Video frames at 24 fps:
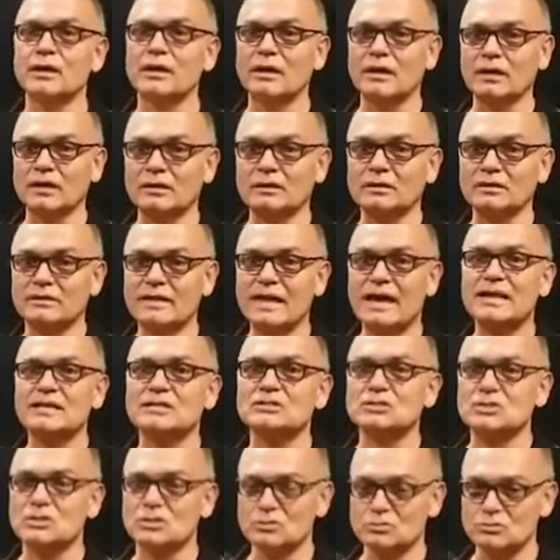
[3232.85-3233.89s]
That is
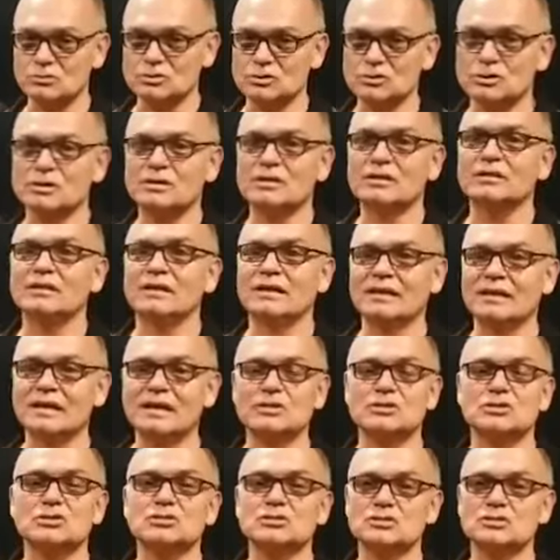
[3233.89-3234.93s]
huge. The
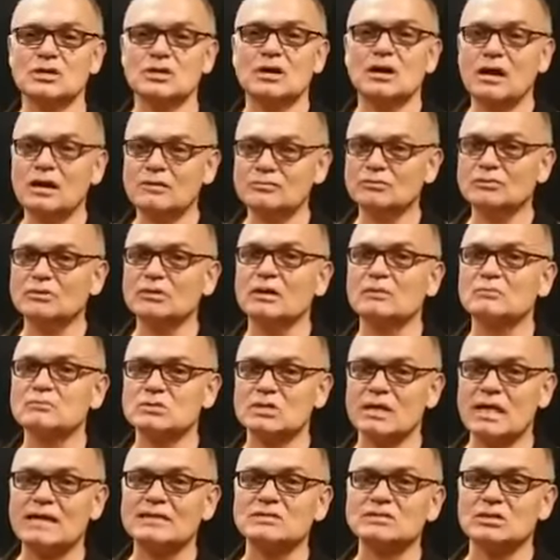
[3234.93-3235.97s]
connections oftentimes
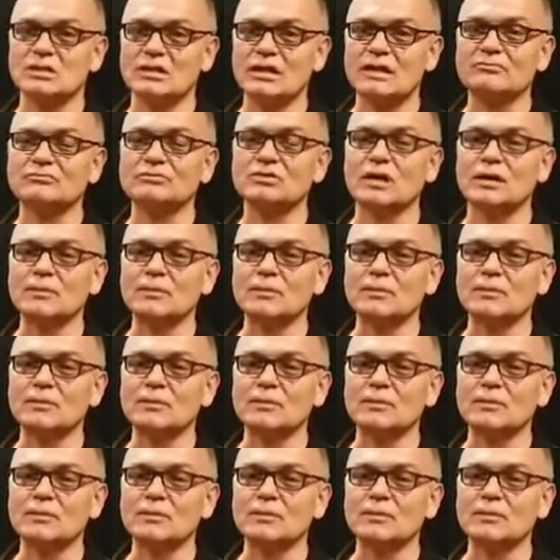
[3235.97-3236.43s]
last a lifetime.